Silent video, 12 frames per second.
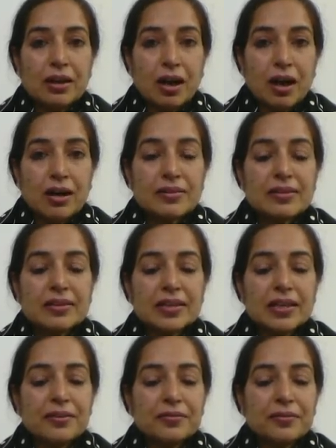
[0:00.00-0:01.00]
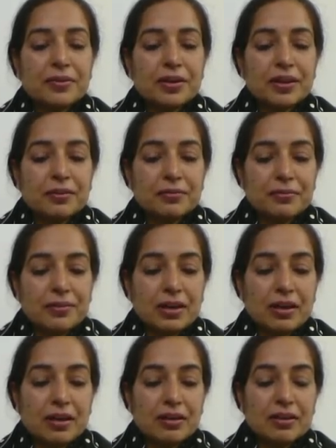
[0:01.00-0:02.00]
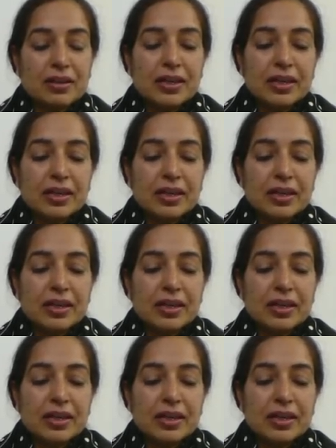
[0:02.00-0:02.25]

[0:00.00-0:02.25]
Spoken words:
asking for a flower